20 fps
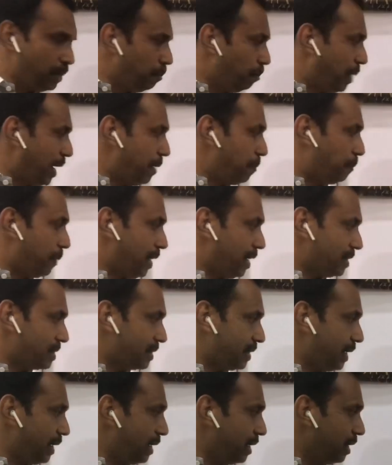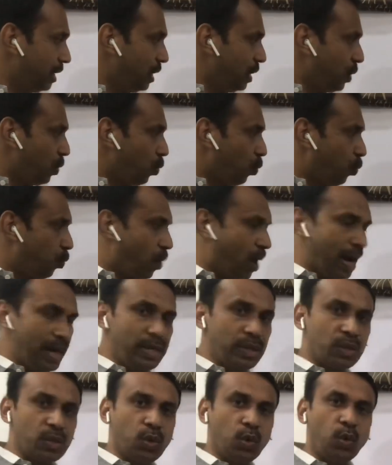by passing
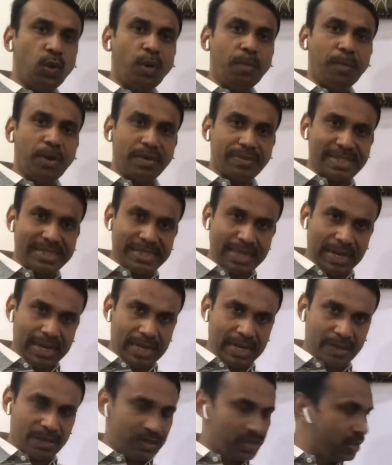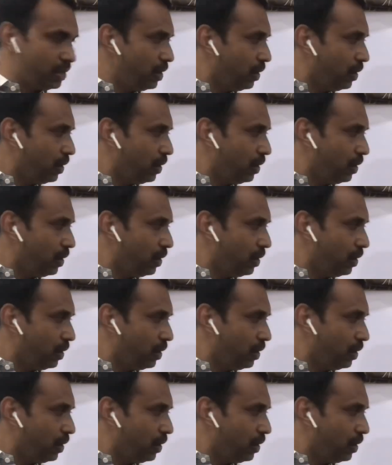1 coulomb of charge